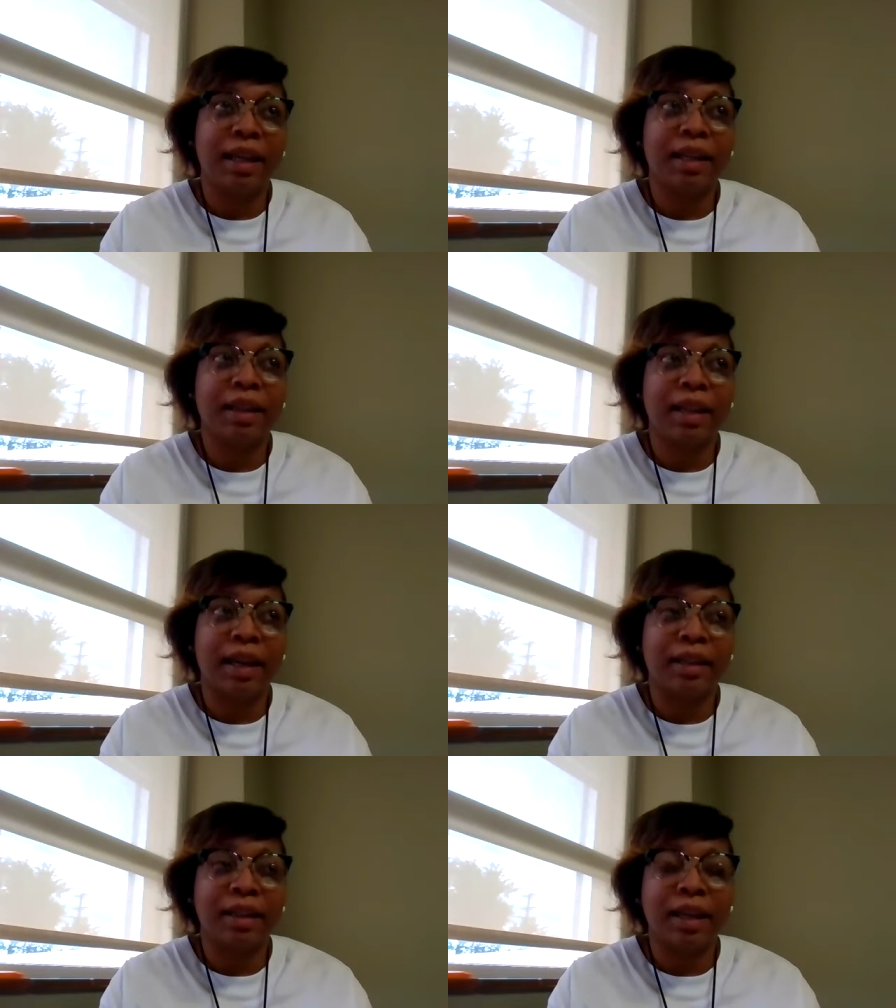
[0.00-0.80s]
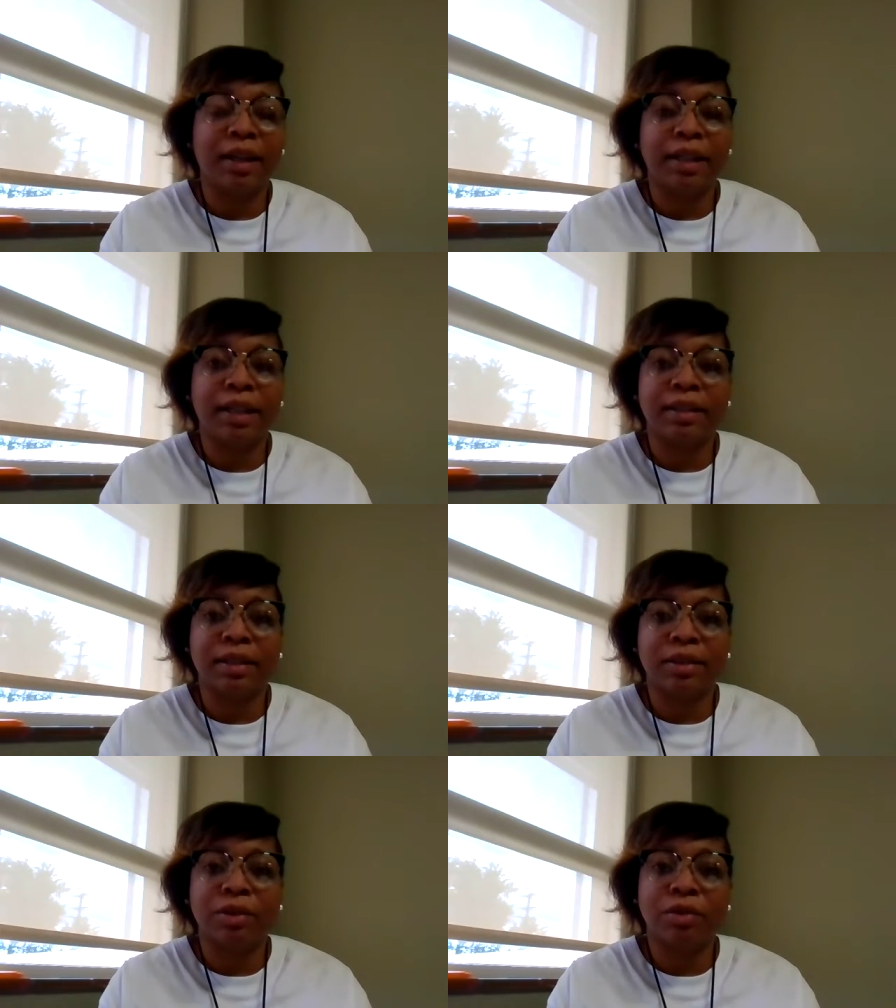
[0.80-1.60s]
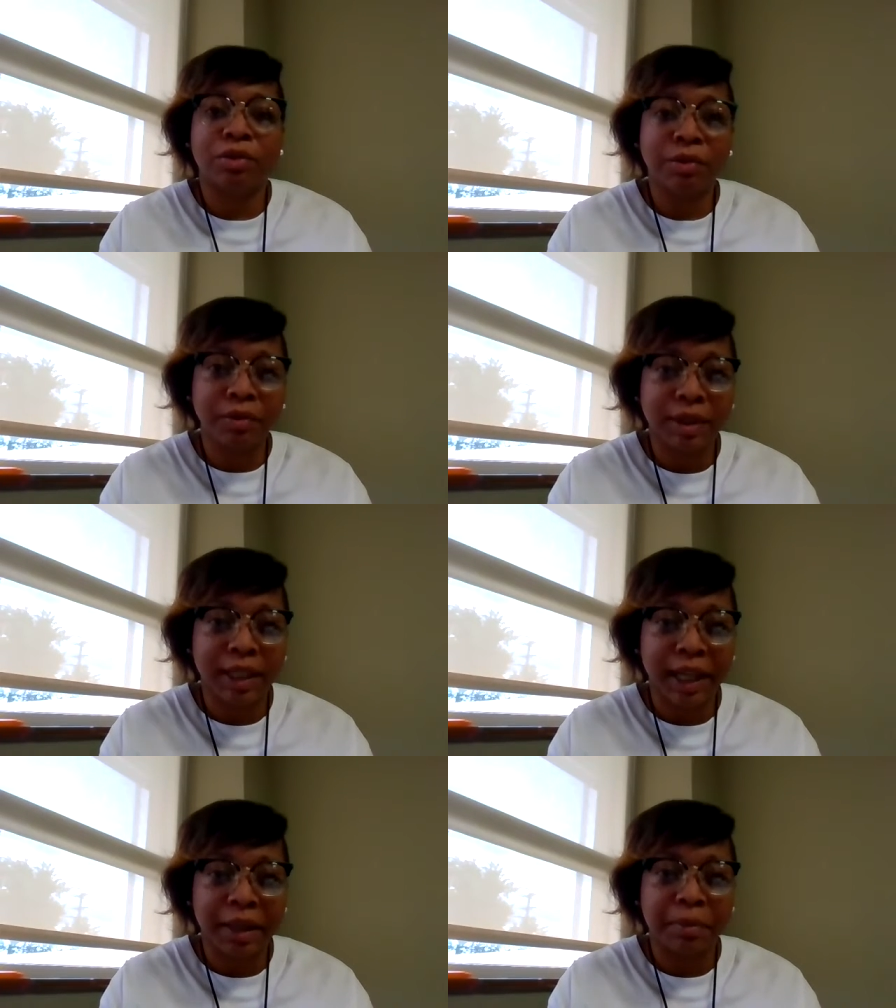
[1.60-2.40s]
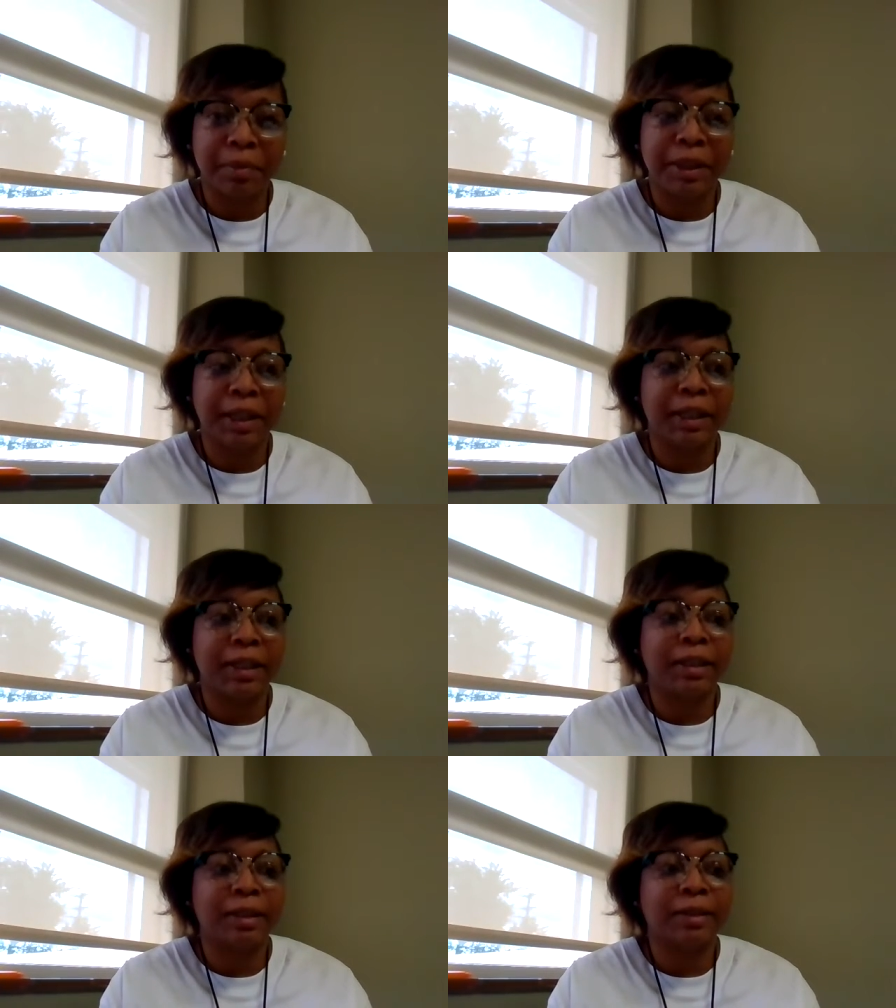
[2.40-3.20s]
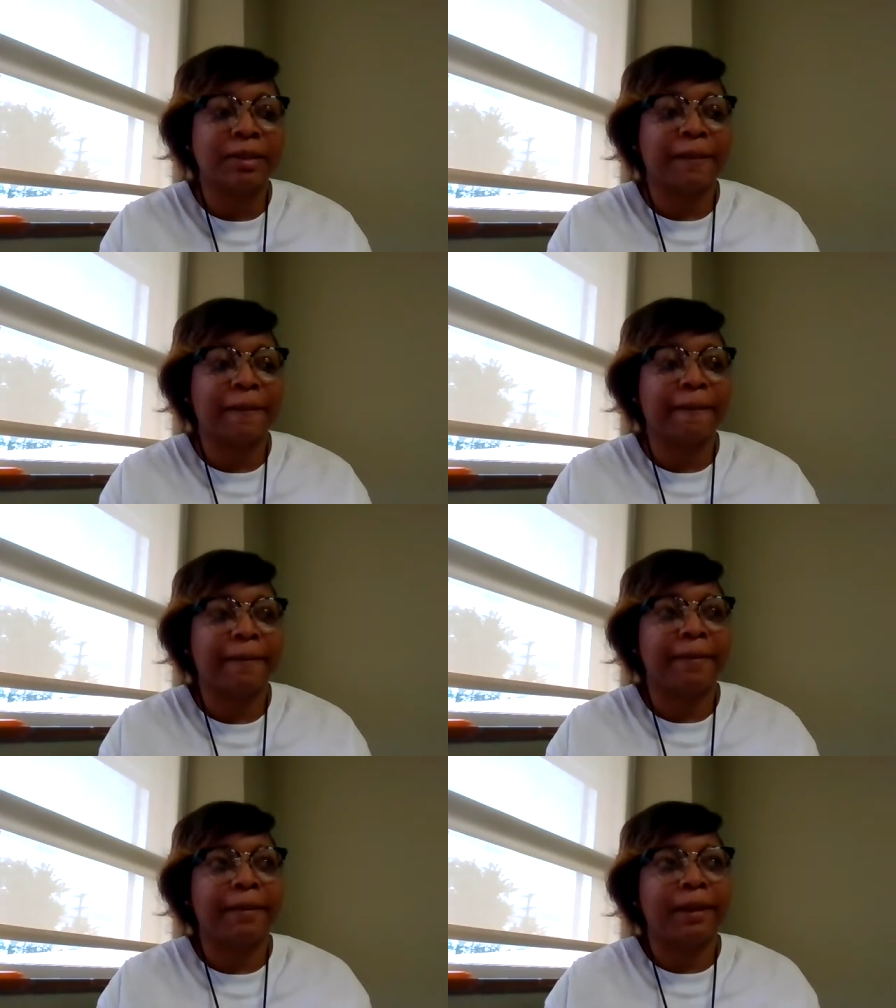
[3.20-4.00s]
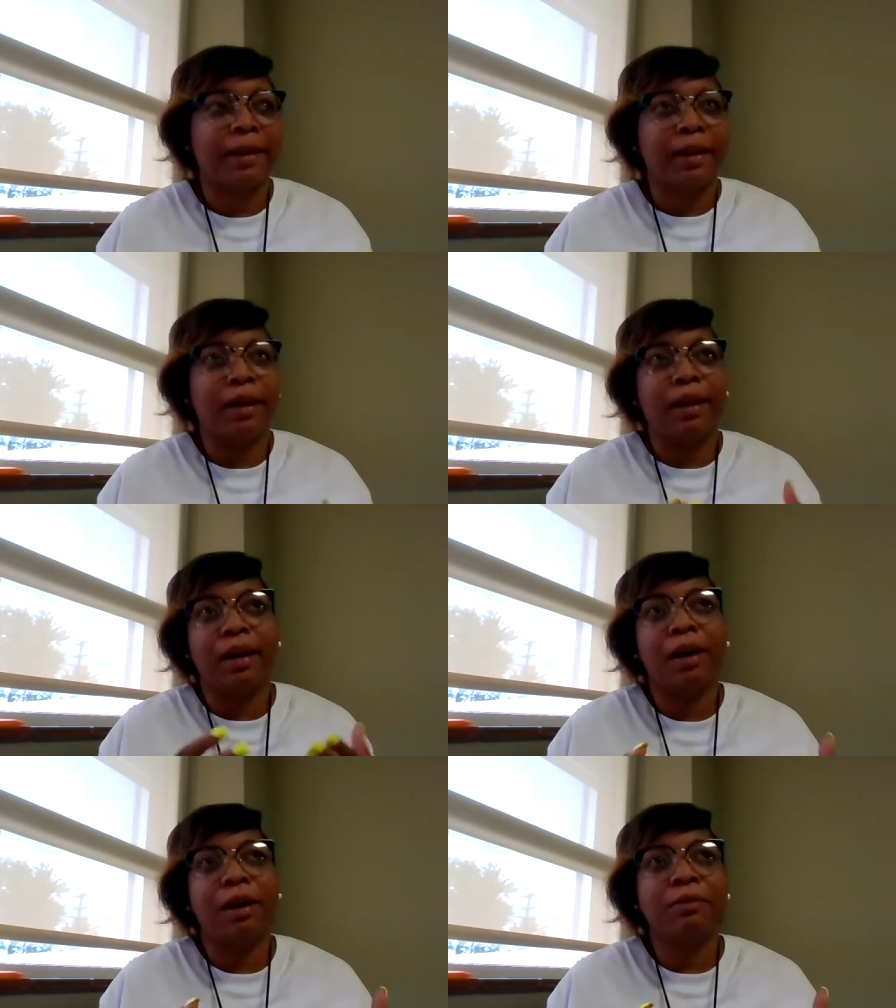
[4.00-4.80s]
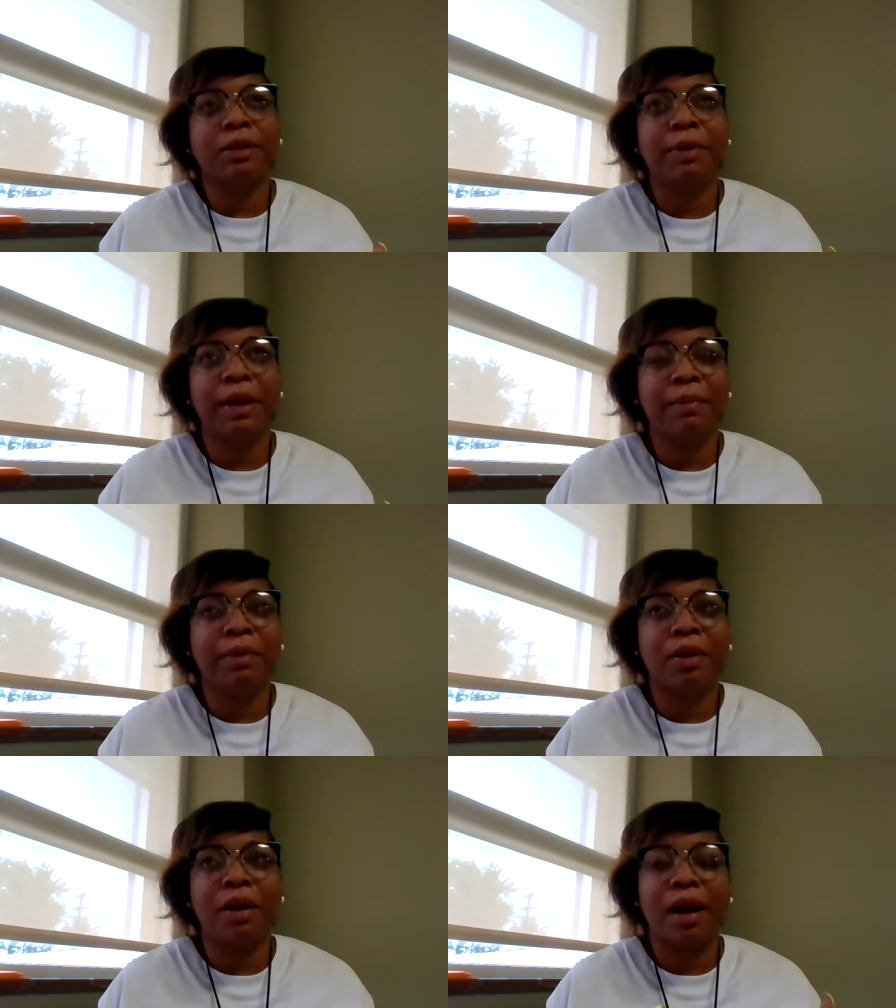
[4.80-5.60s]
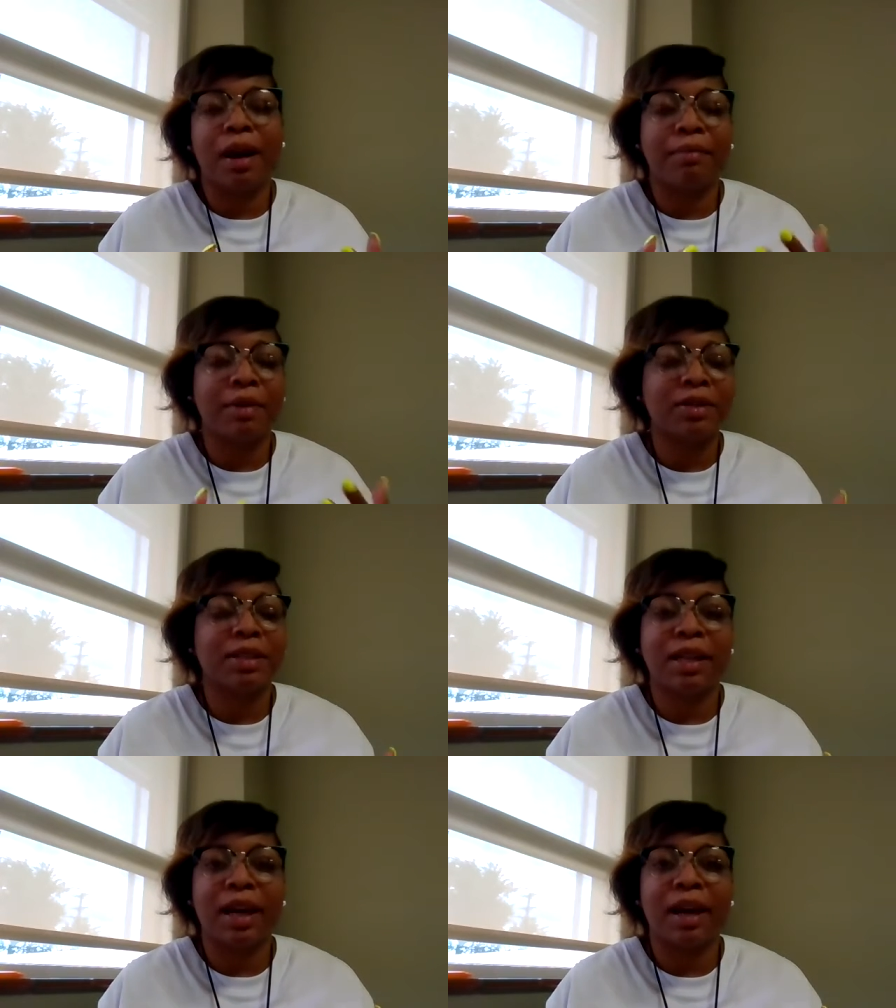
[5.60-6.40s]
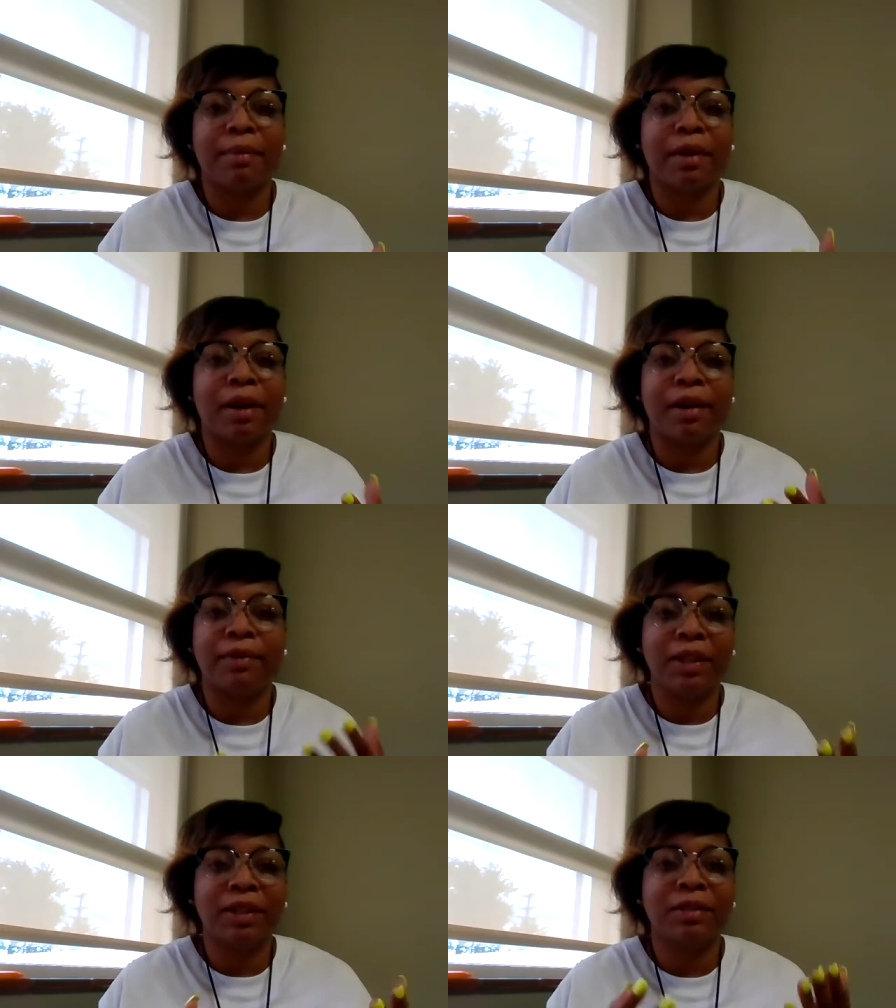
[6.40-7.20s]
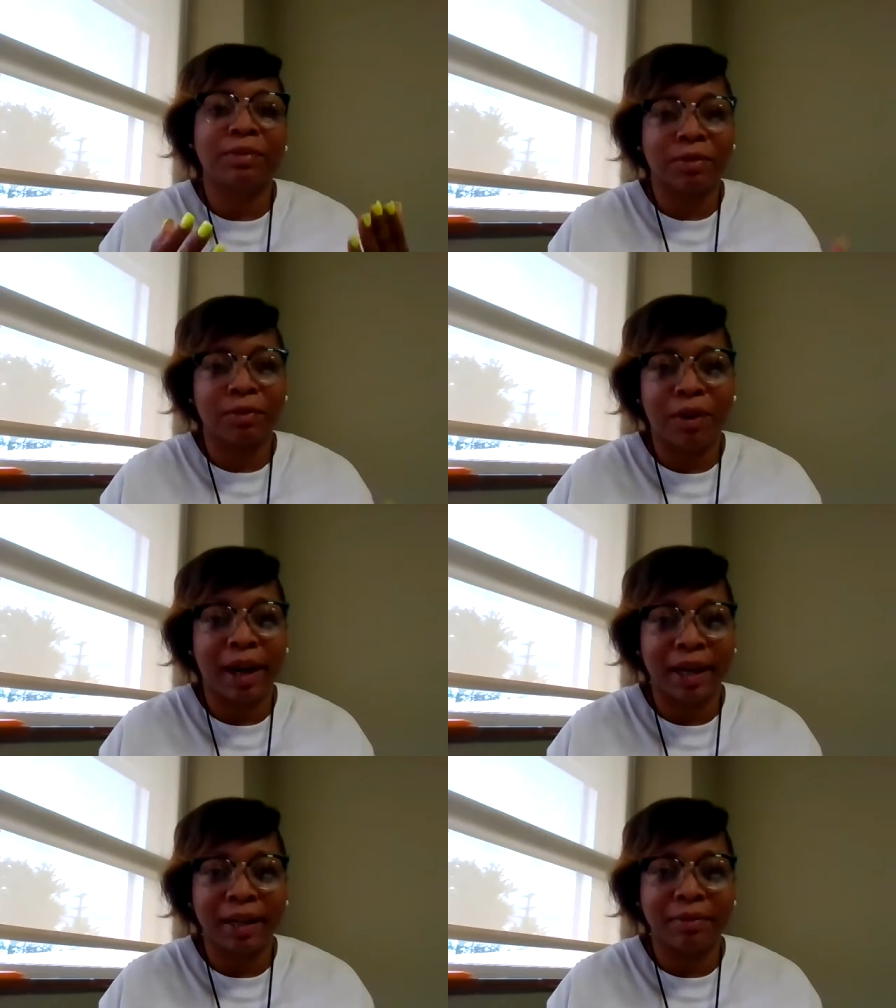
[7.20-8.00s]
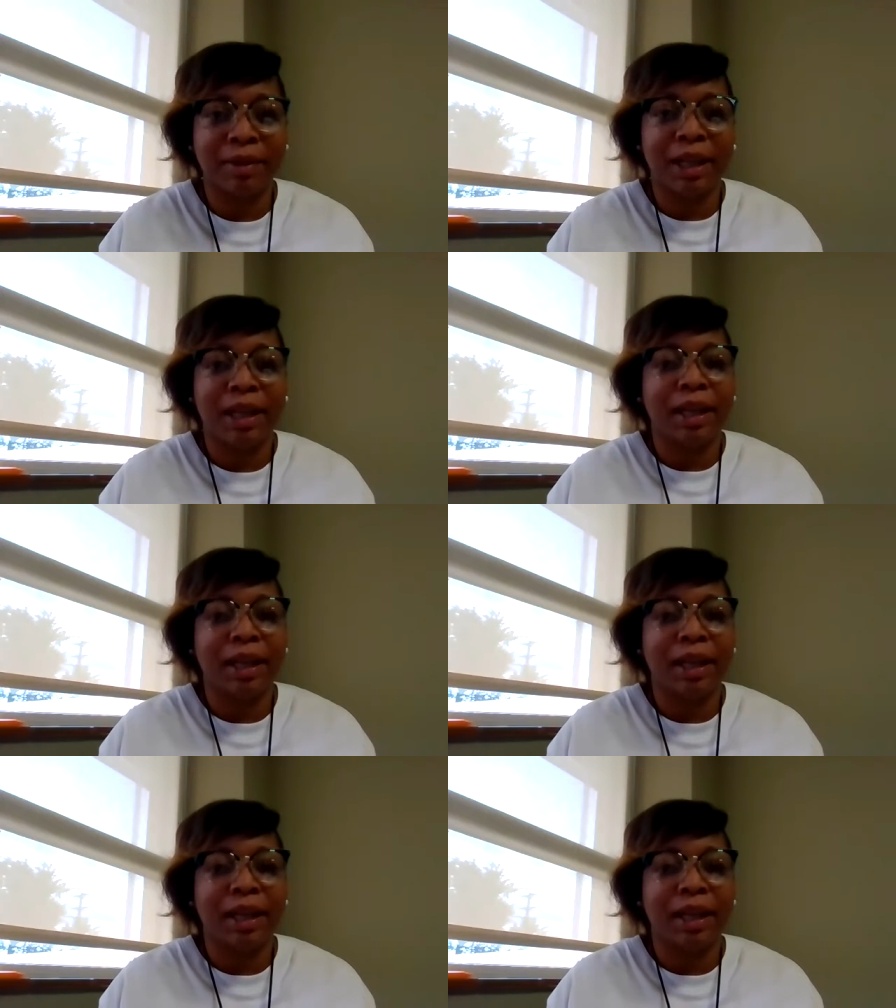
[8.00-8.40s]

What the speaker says: think that there is a little truth to that, because homeless people most of the time are victims of crime.